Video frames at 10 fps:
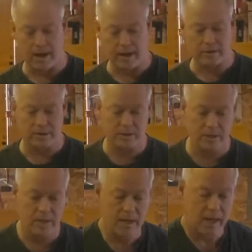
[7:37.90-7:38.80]
entrance.
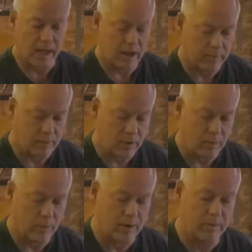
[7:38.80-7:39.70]
And
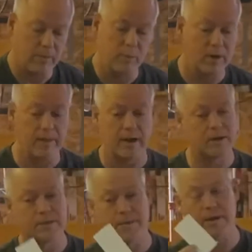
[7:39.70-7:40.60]
what I'm going to put in there
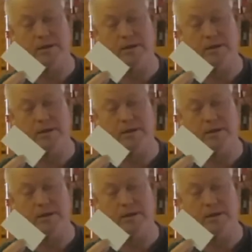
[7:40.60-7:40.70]
is I'm actually